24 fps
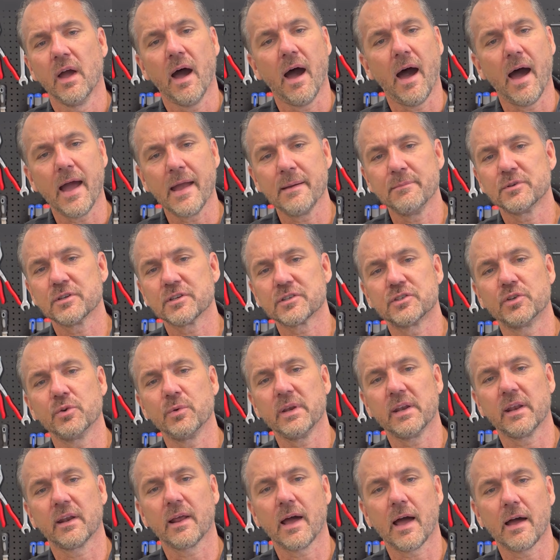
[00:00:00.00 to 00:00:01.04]
I'm just
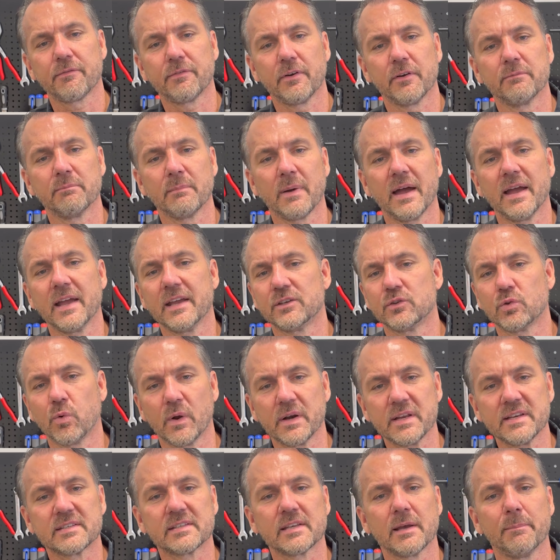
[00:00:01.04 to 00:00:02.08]
doing it off of my
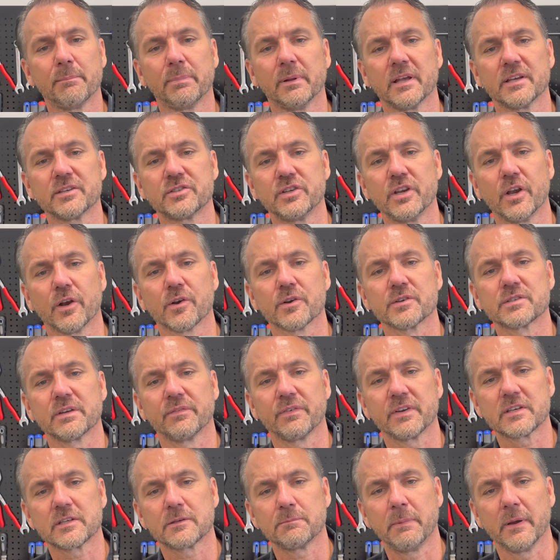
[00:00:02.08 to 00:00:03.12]
20-some plus years of
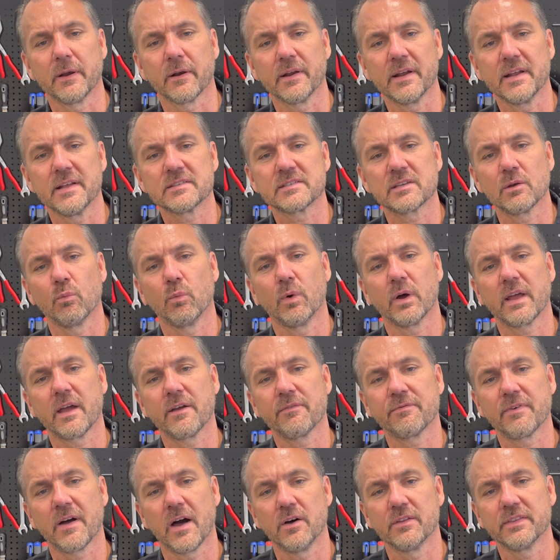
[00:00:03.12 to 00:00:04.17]
experience and what I
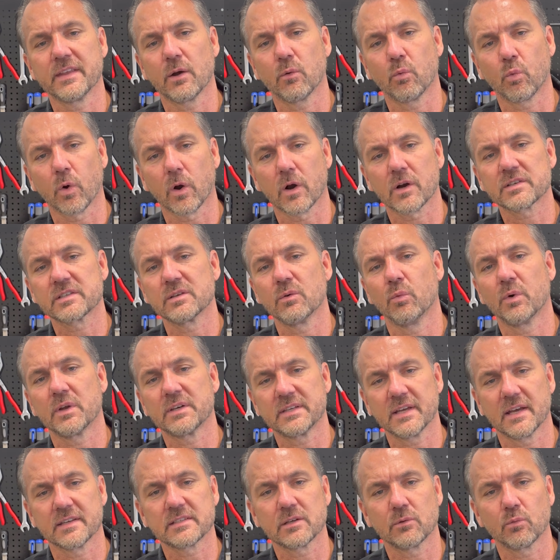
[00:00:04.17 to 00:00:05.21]
found that works and what
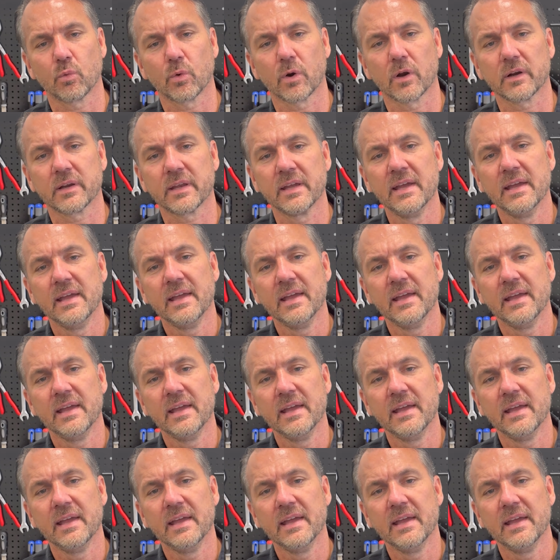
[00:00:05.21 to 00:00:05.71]
doesn't work.